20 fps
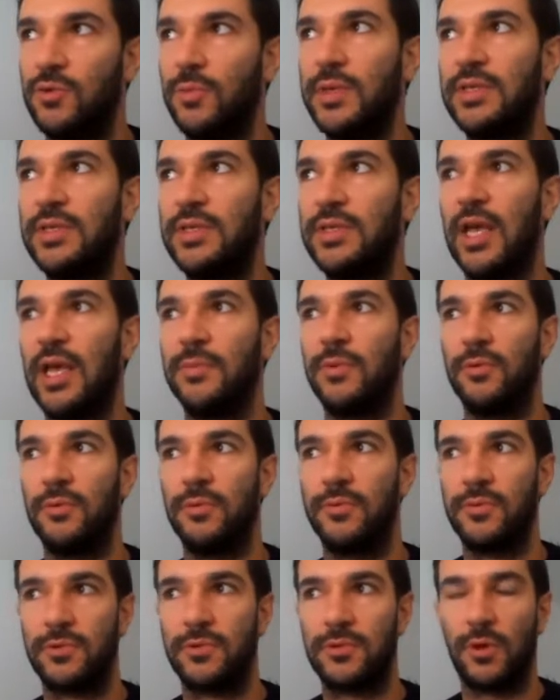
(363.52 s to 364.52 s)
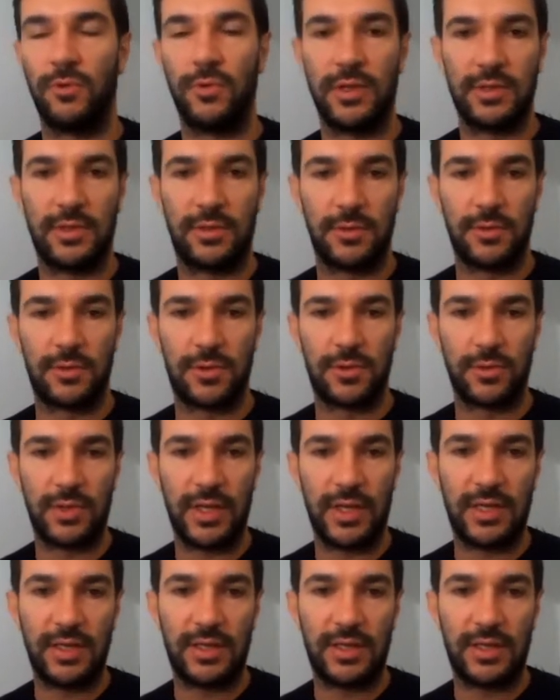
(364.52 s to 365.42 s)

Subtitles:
be stable, so that